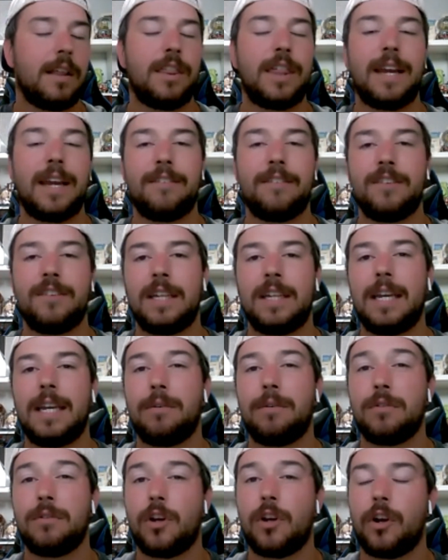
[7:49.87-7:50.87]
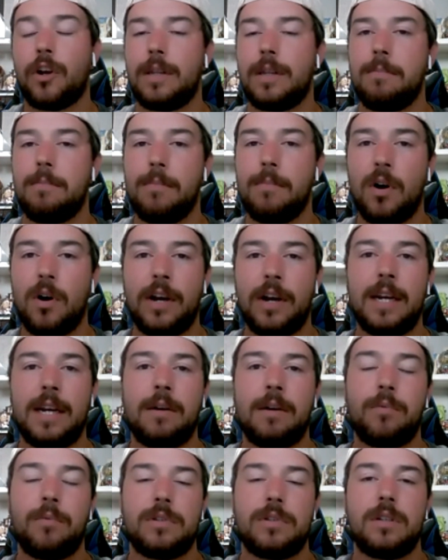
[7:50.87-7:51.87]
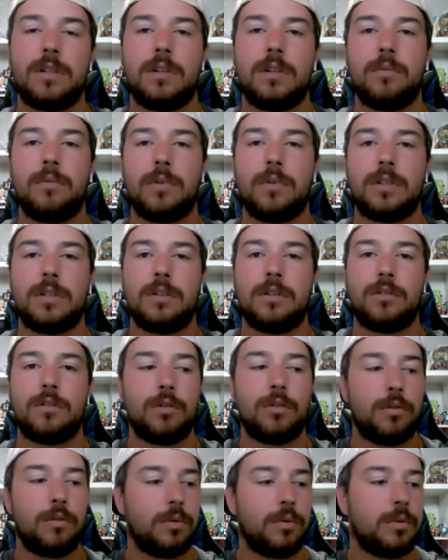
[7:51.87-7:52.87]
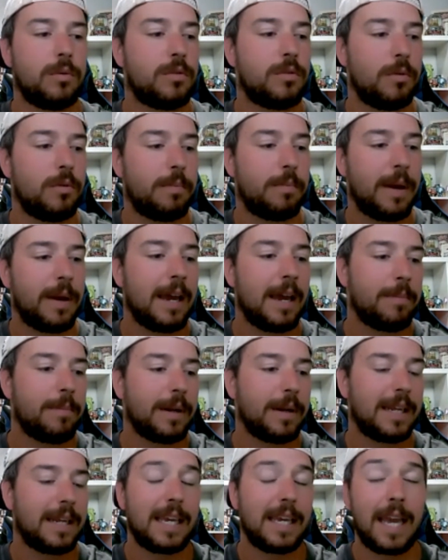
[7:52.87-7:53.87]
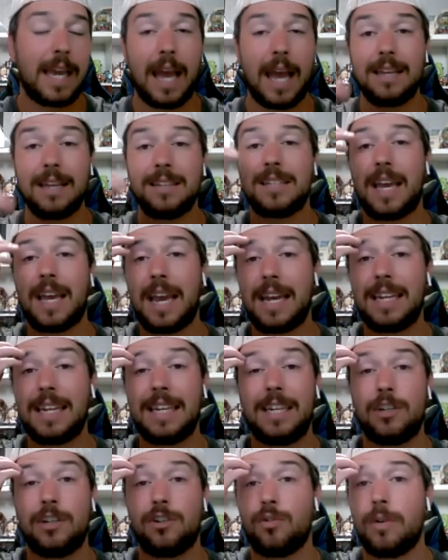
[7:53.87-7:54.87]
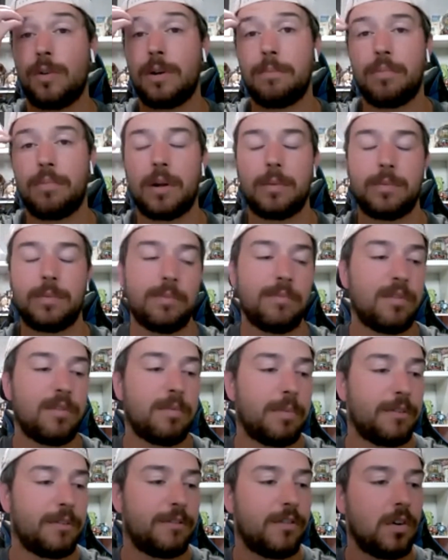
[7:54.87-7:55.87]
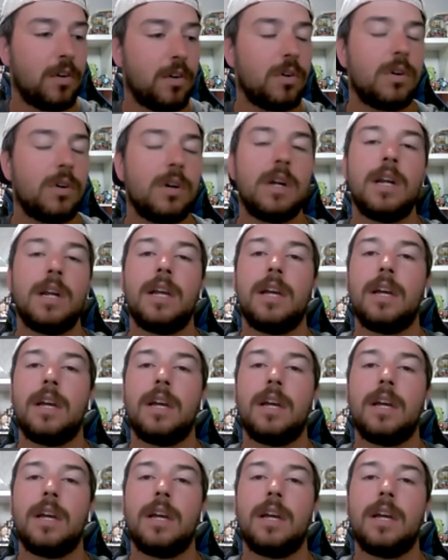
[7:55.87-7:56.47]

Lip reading: Thankfully, it was only minor, wasn't too bad, but he has had injury problems before,